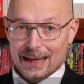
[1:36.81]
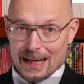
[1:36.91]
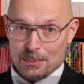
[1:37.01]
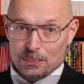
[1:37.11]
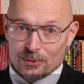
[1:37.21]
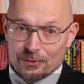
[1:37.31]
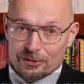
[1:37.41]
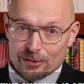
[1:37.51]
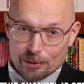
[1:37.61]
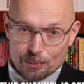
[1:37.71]
I'm a
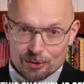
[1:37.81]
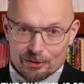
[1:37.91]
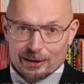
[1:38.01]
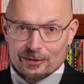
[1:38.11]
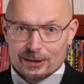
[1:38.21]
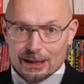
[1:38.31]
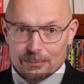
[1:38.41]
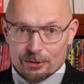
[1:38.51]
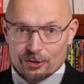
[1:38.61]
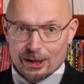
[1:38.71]
professor of computer science at
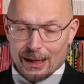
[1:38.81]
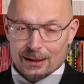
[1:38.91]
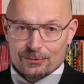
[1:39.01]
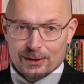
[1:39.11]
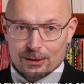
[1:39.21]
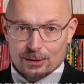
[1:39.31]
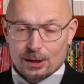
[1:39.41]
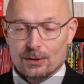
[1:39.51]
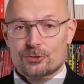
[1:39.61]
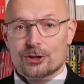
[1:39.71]
Cambridge and a fellow
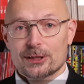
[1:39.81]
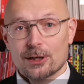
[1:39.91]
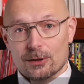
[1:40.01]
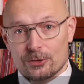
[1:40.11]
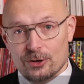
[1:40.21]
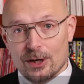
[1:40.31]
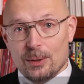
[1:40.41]
of Trinity College.